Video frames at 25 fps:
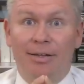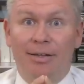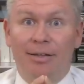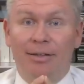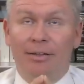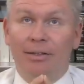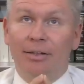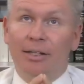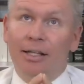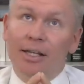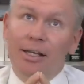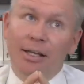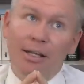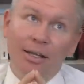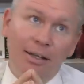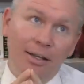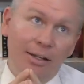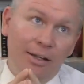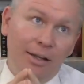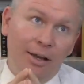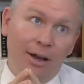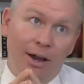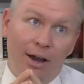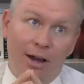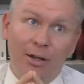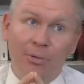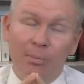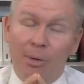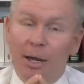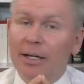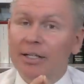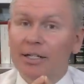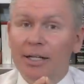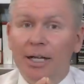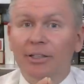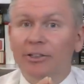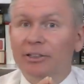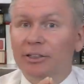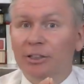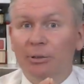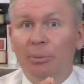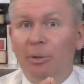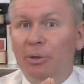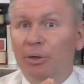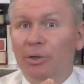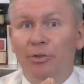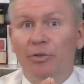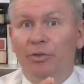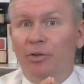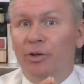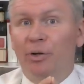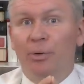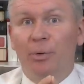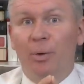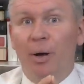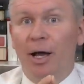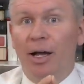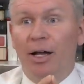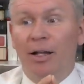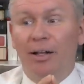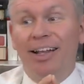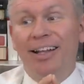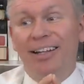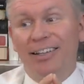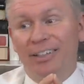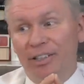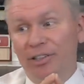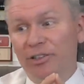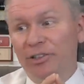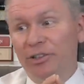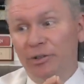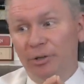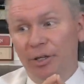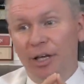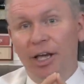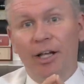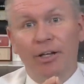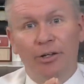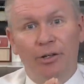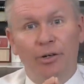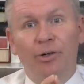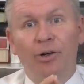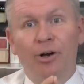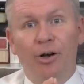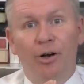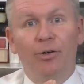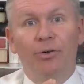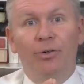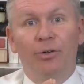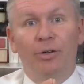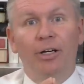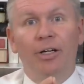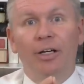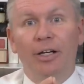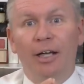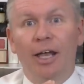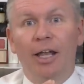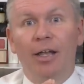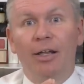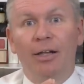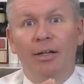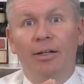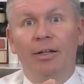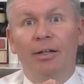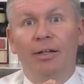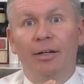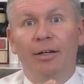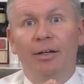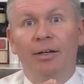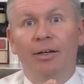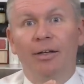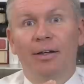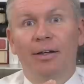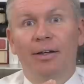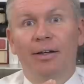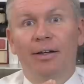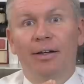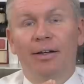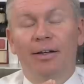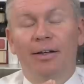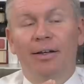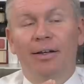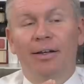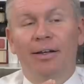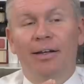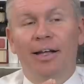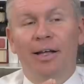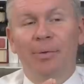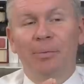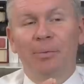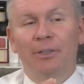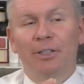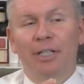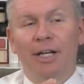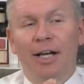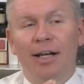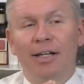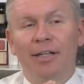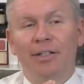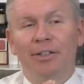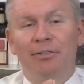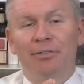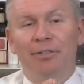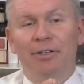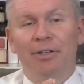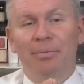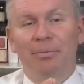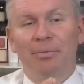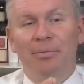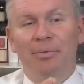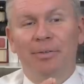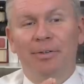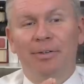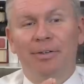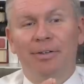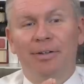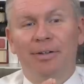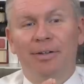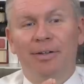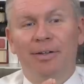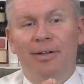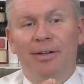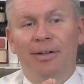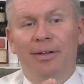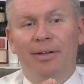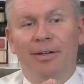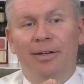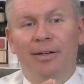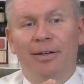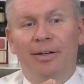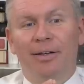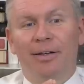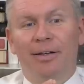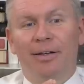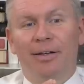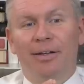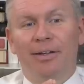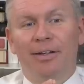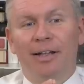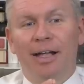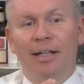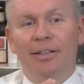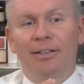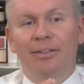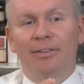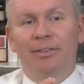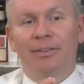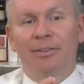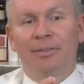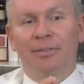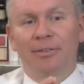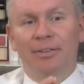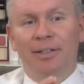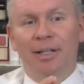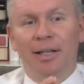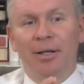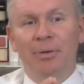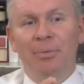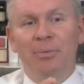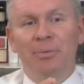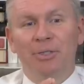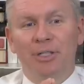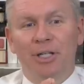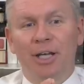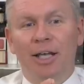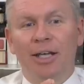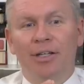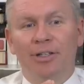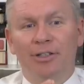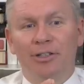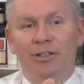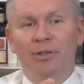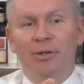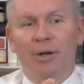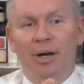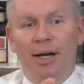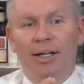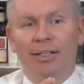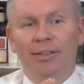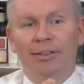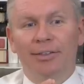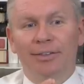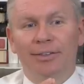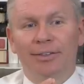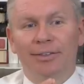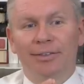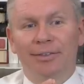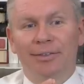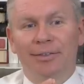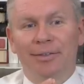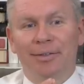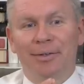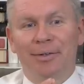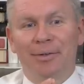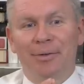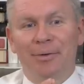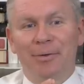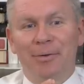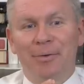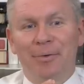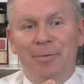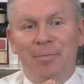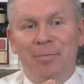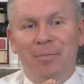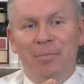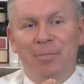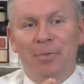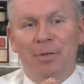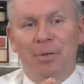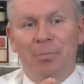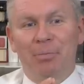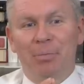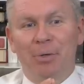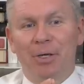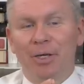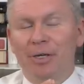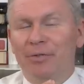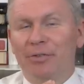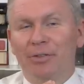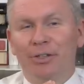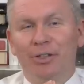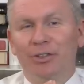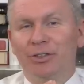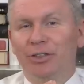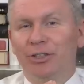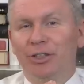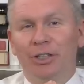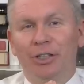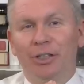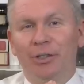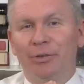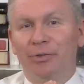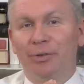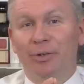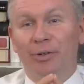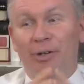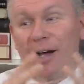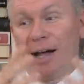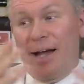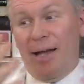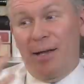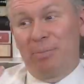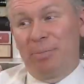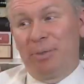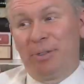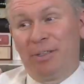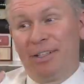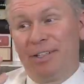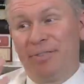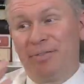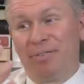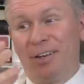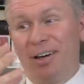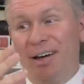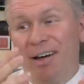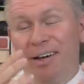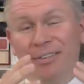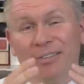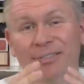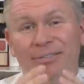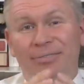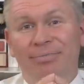Lean on my testimony for a while until you get your own again. That was kind of him. That's Him saying to us, Be of good cheer, for I believe God.